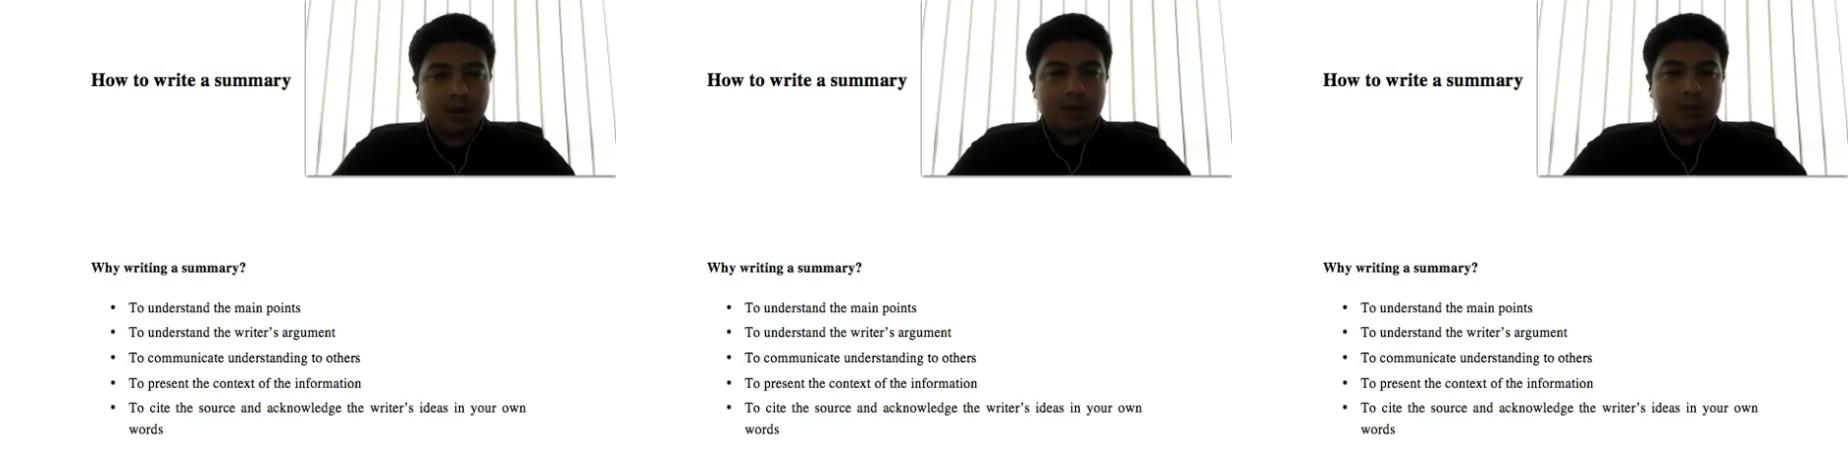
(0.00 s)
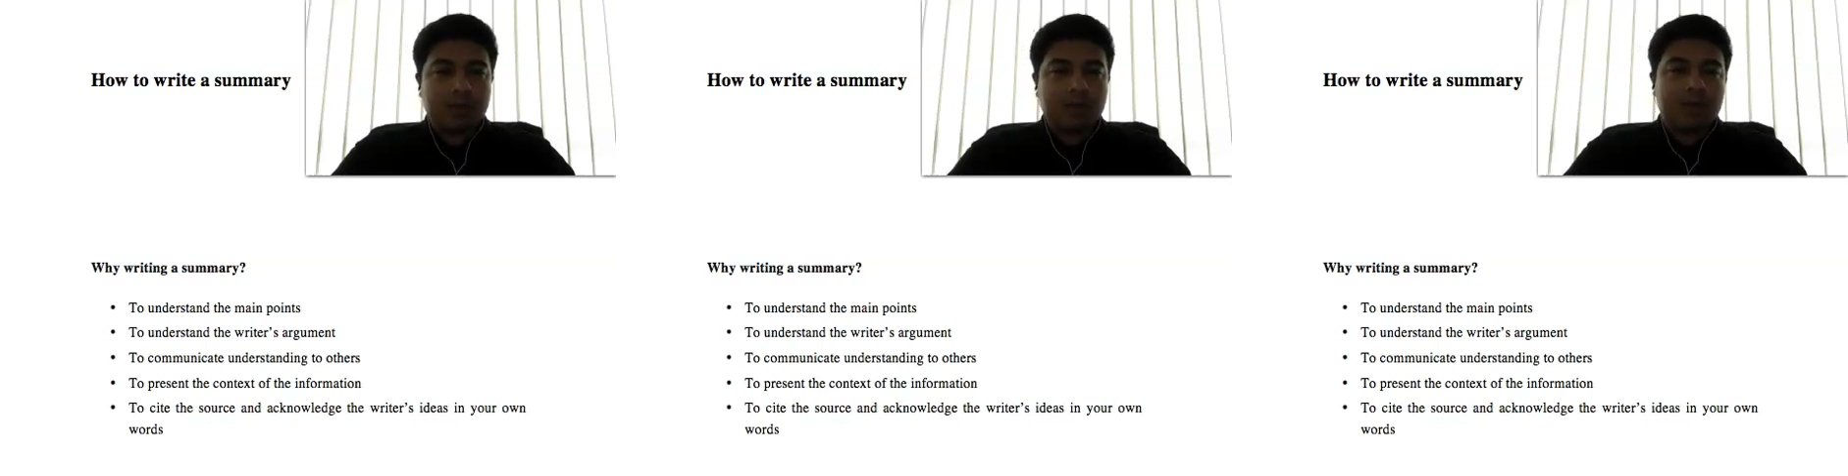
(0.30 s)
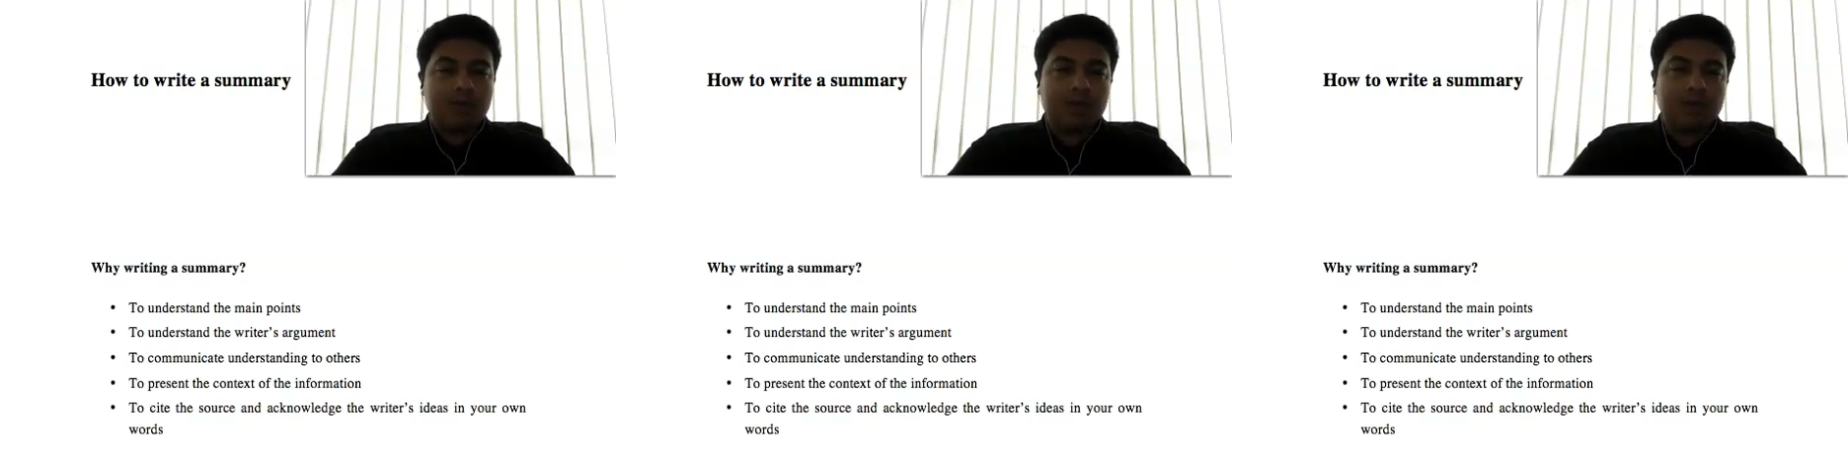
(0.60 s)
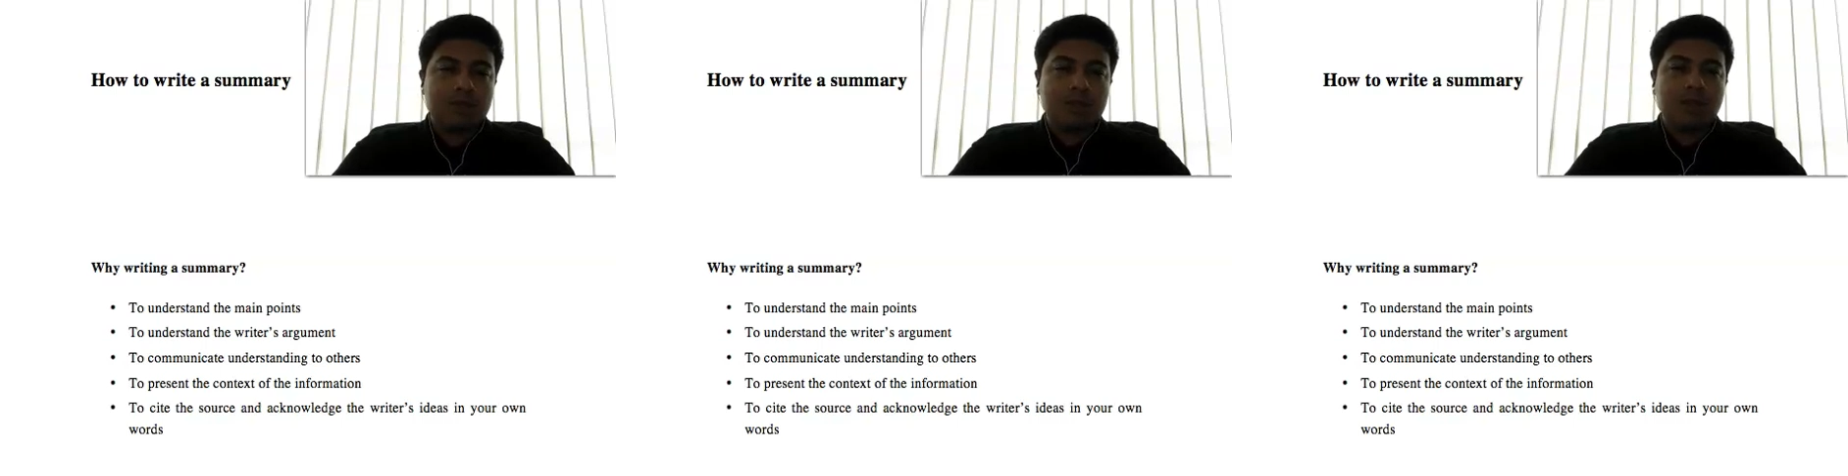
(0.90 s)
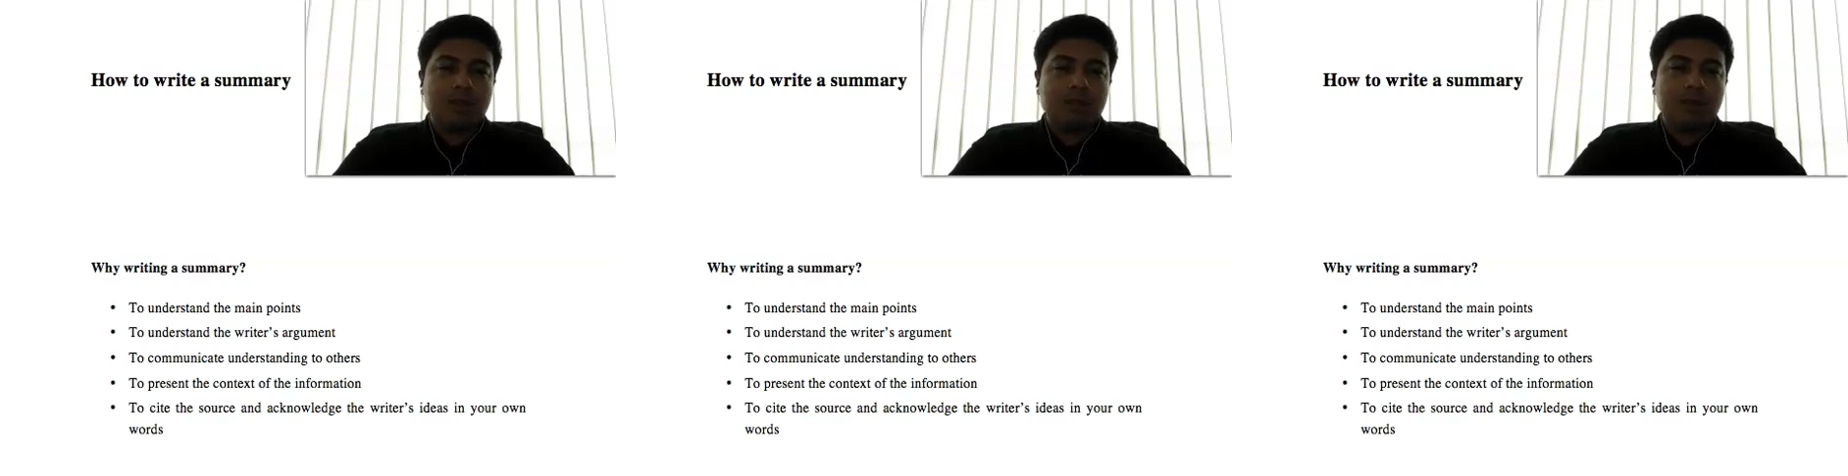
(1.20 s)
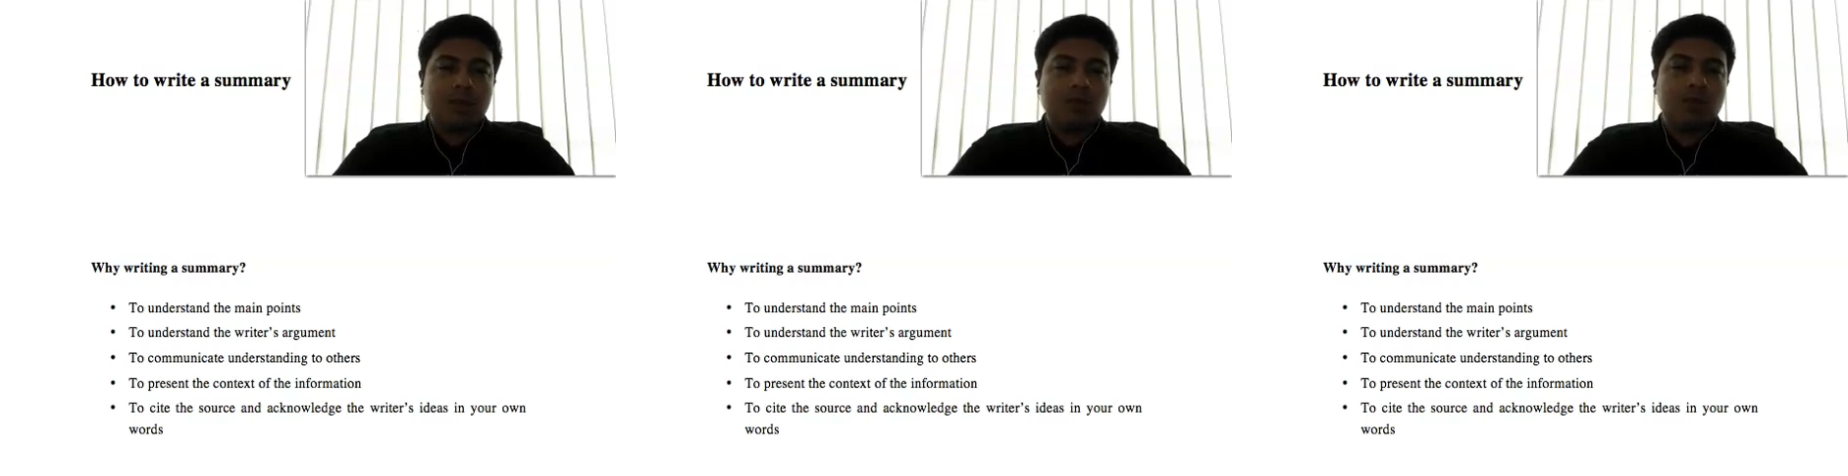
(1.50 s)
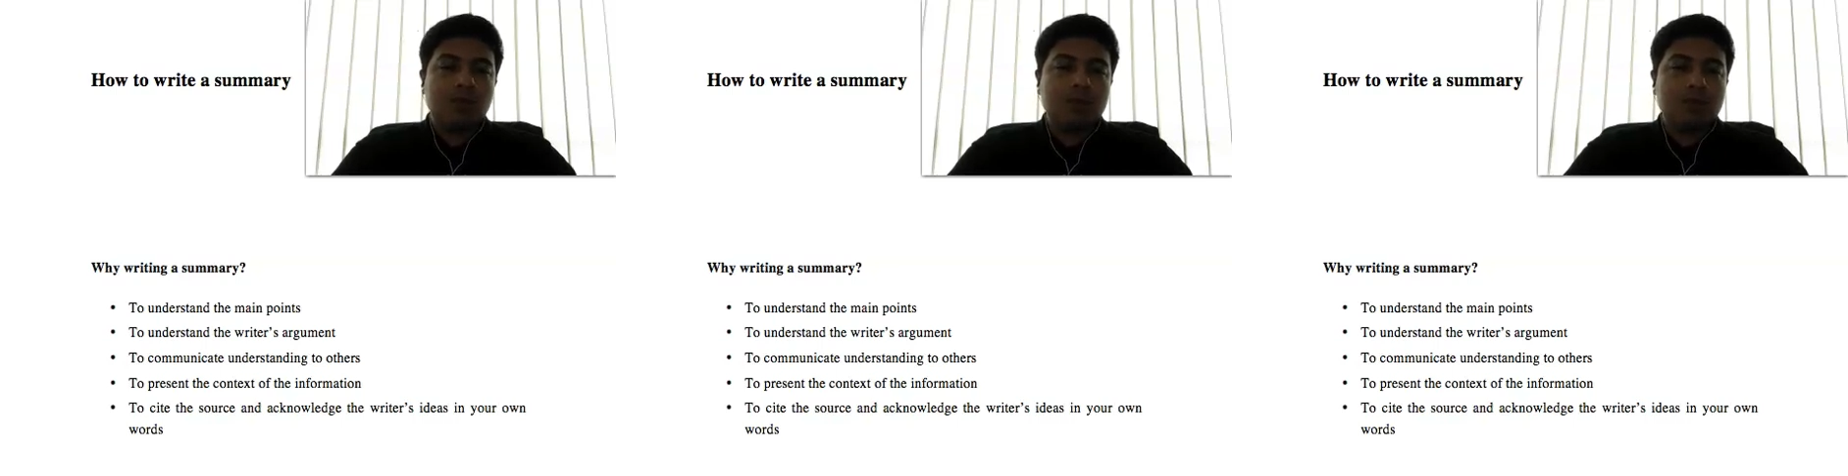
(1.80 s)
So that means summary
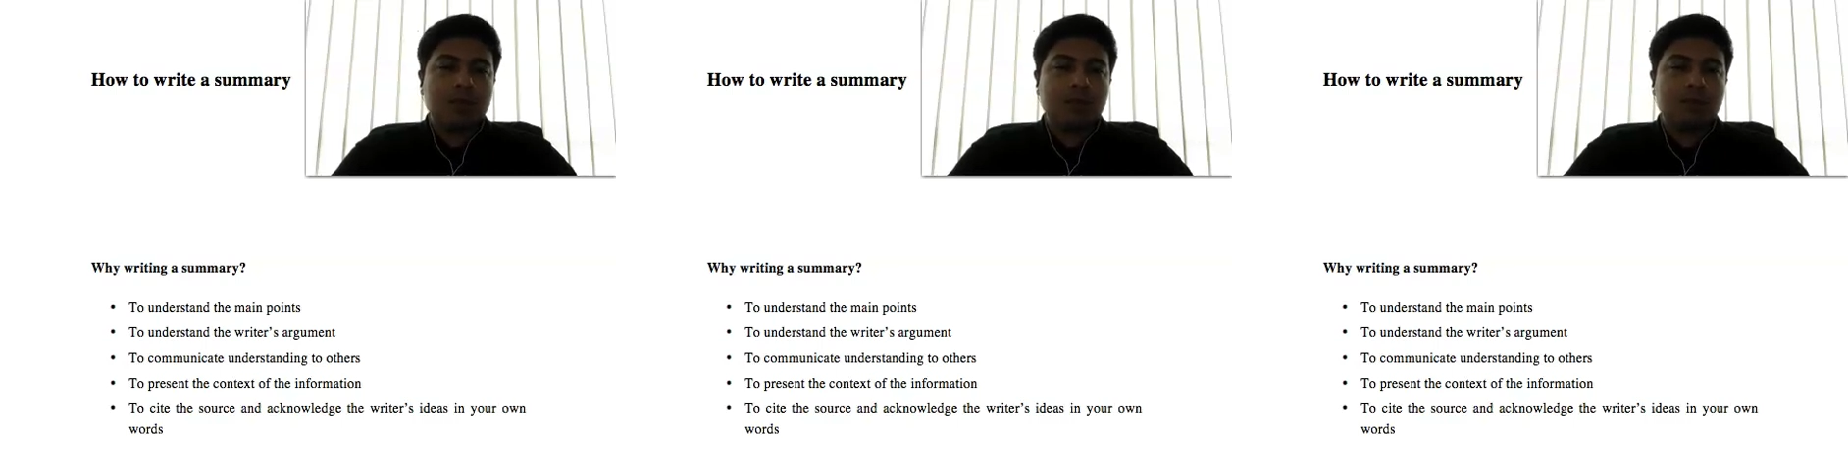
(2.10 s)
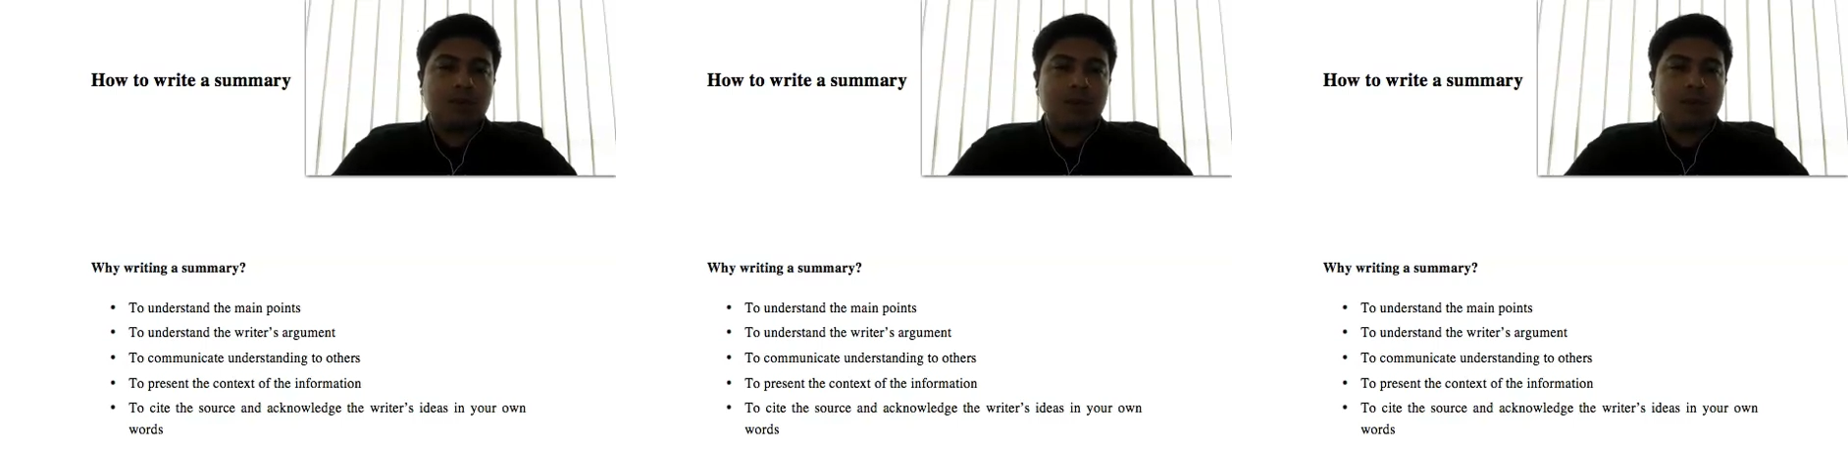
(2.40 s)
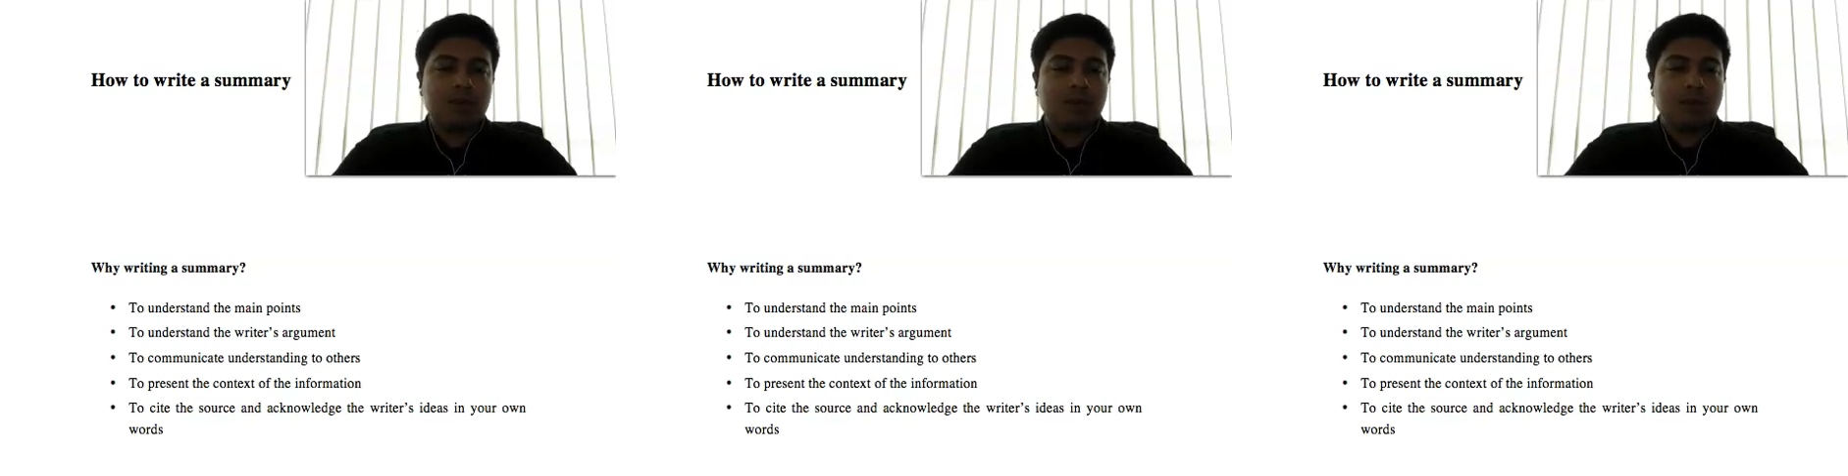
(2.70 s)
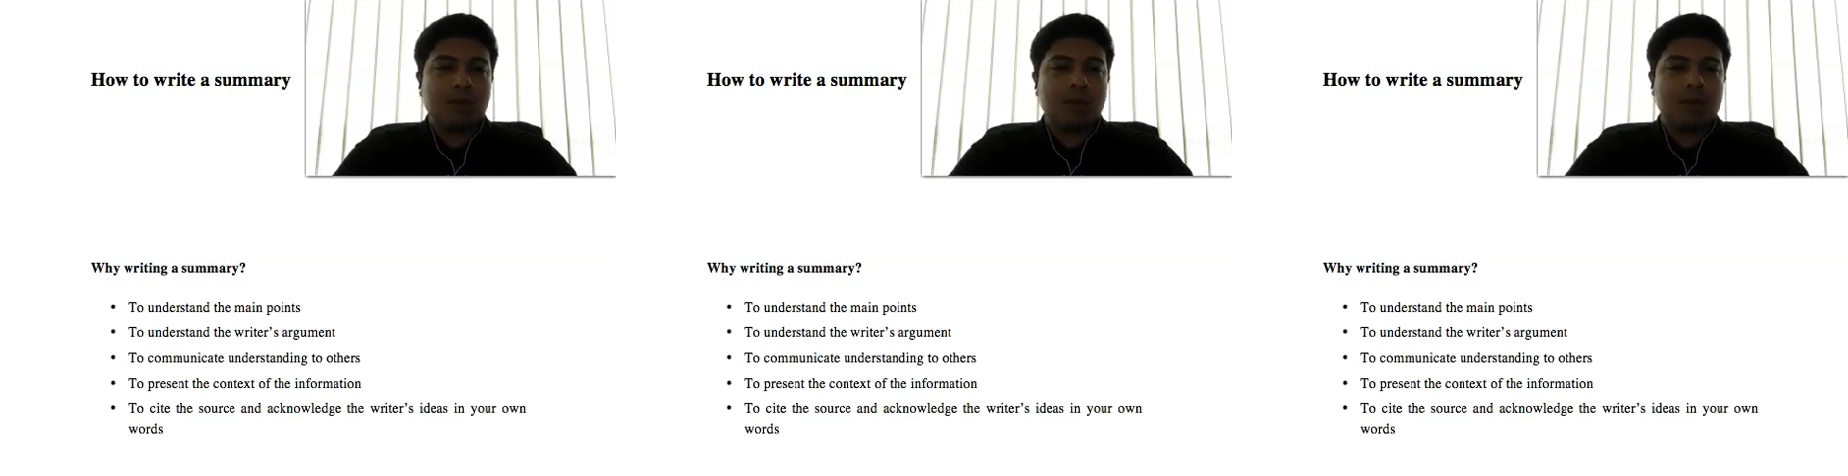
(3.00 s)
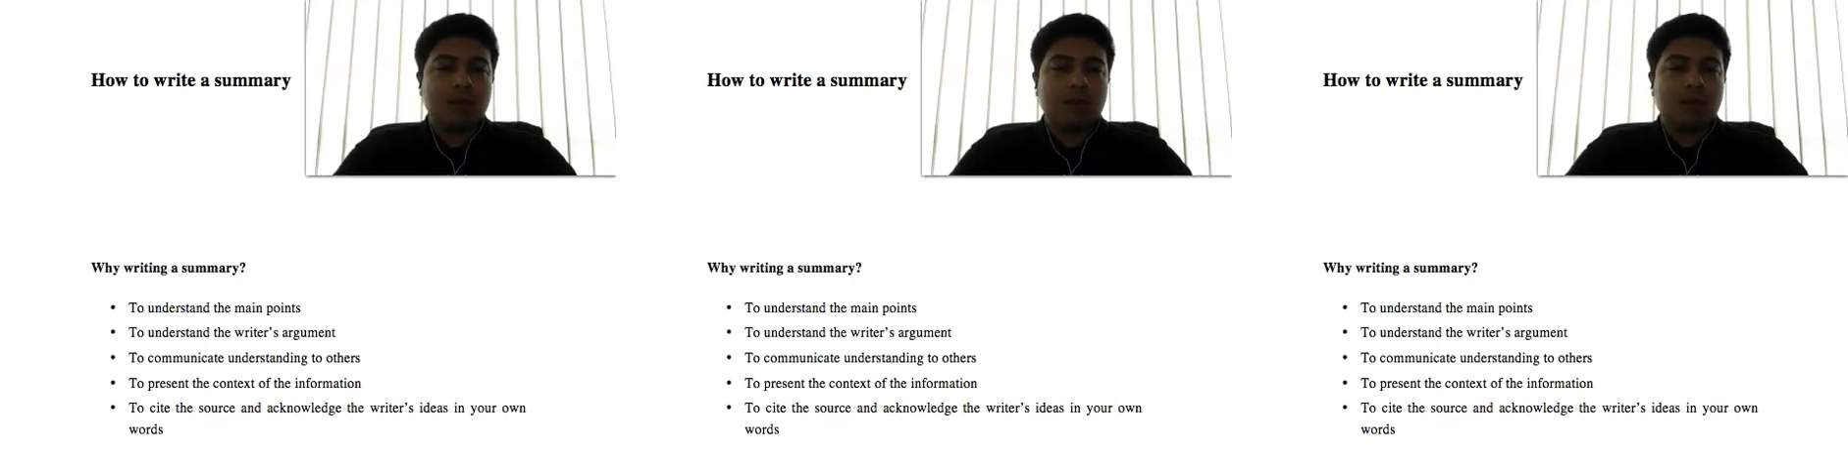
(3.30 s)
will summarize a longer